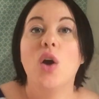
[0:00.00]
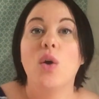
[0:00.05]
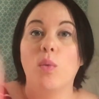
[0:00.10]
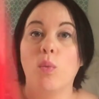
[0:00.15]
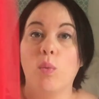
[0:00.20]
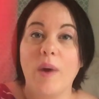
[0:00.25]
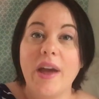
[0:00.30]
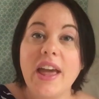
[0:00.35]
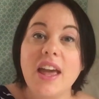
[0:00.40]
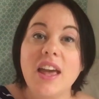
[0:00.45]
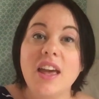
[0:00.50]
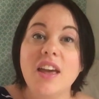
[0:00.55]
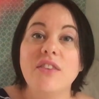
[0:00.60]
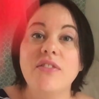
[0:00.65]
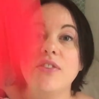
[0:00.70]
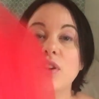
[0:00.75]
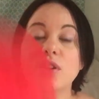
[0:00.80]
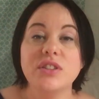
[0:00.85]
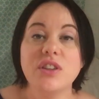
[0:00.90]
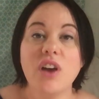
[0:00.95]

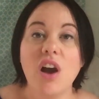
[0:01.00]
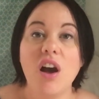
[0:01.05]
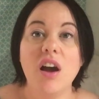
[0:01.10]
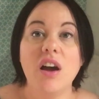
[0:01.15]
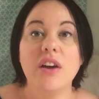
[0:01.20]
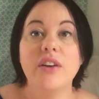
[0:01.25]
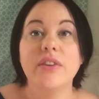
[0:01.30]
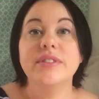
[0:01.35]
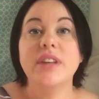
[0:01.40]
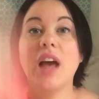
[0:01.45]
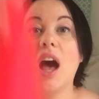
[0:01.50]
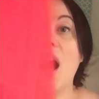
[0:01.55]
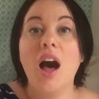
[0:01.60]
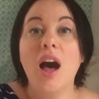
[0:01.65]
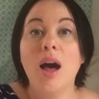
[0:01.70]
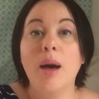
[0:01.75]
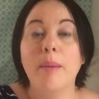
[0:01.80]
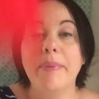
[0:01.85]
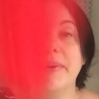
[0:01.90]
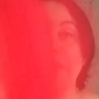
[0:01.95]
Wave your scarves
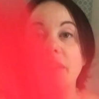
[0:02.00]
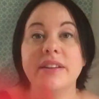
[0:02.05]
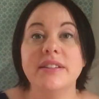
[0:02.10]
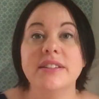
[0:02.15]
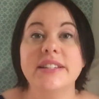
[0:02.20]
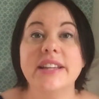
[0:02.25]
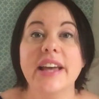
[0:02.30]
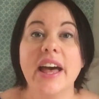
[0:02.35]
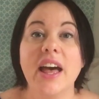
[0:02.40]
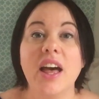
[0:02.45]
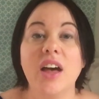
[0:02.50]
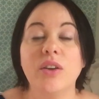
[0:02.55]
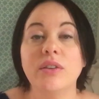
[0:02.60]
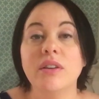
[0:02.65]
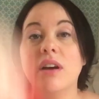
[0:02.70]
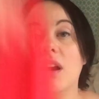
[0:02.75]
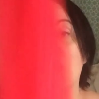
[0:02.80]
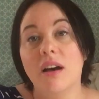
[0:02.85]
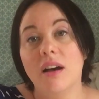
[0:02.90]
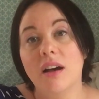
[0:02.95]
up and
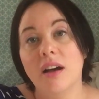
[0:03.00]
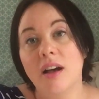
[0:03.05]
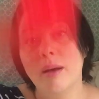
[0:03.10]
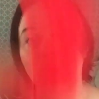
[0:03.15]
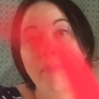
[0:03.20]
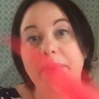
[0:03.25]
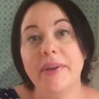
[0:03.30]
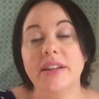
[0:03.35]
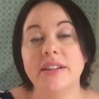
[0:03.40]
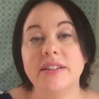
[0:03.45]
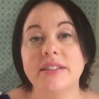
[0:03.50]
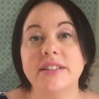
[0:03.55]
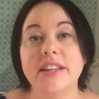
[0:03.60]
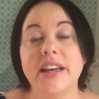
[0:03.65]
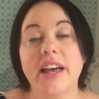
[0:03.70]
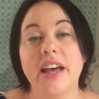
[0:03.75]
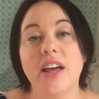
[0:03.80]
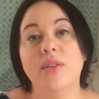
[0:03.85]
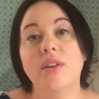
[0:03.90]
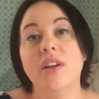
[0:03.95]
down, up and
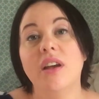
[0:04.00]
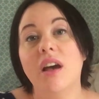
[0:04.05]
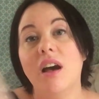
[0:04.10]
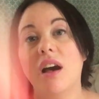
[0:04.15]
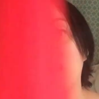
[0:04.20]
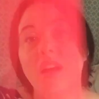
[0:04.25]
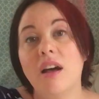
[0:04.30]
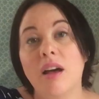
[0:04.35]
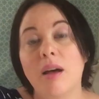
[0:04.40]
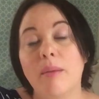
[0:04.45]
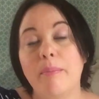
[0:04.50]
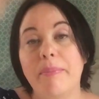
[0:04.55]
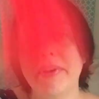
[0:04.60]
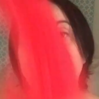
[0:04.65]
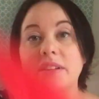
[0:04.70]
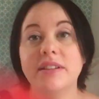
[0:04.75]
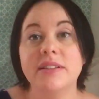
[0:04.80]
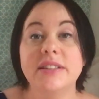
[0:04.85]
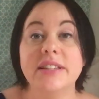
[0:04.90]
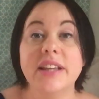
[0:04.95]
down, up
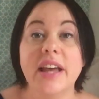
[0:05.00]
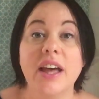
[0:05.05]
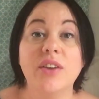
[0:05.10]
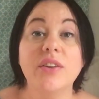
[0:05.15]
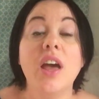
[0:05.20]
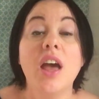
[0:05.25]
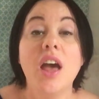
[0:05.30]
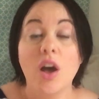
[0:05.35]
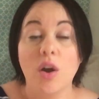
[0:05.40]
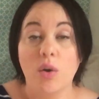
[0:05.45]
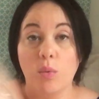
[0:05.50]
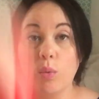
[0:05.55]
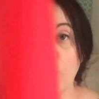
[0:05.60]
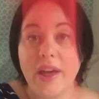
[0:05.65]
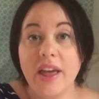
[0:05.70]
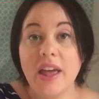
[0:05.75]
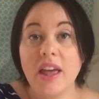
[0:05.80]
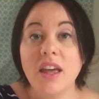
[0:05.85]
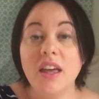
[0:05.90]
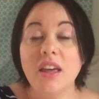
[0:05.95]
and down.
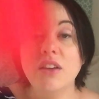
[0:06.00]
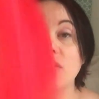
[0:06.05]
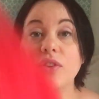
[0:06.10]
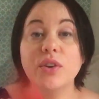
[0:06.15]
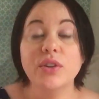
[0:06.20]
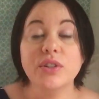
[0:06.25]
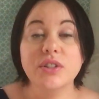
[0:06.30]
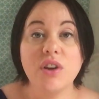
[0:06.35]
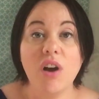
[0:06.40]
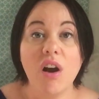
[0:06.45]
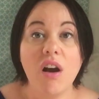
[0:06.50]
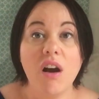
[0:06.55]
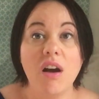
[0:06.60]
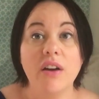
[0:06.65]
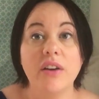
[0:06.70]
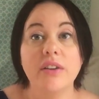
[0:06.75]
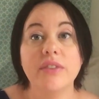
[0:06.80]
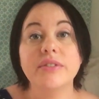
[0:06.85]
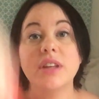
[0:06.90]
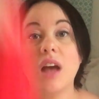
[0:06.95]
Wave your
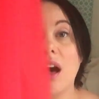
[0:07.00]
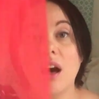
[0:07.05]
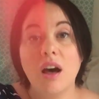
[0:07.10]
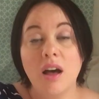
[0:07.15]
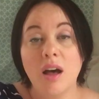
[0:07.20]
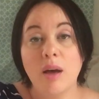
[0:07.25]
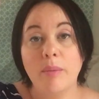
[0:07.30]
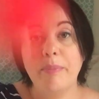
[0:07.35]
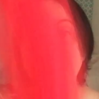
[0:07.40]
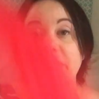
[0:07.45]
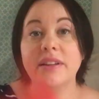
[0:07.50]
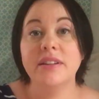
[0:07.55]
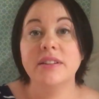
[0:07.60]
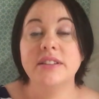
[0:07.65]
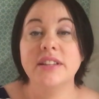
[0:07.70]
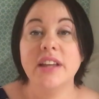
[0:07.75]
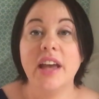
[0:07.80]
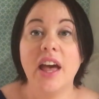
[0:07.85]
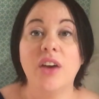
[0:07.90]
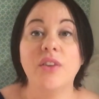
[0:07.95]
scarves up and
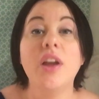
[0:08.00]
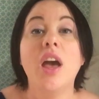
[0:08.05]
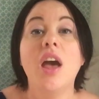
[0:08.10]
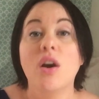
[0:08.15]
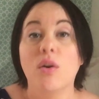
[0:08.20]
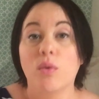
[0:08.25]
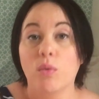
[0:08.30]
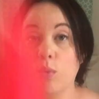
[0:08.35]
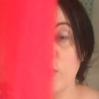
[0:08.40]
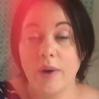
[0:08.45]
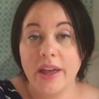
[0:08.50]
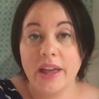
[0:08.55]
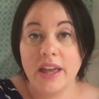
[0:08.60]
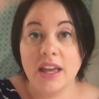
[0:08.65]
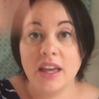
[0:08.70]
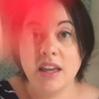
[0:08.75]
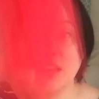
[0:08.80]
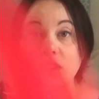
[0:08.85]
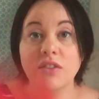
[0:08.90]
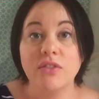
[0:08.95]
down,
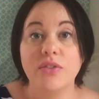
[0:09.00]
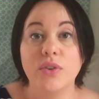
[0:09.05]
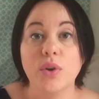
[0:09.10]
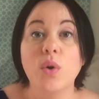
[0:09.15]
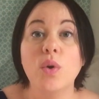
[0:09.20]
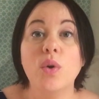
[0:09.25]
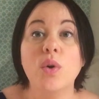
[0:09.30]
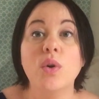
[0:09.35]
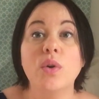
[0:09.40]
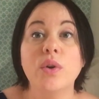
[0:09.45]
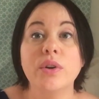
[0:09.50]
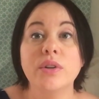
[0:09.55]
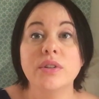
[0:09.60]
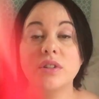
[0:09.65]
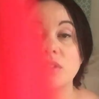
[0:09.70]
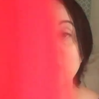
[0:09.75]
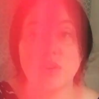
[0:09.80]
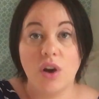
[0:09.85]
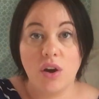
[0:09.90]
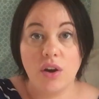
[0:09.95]
wave your
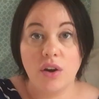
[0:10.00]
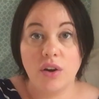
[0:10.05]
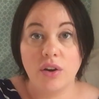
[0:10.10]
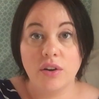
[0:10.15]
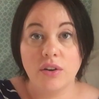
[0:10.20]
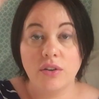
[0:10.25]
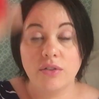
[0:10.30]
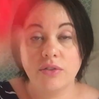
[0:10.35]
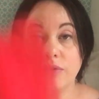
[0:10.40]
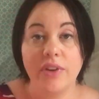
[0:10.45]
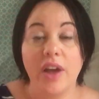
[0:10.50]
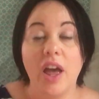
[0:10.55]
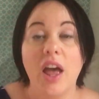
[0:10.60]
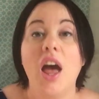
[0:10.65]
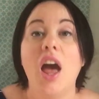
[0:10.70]
scarf.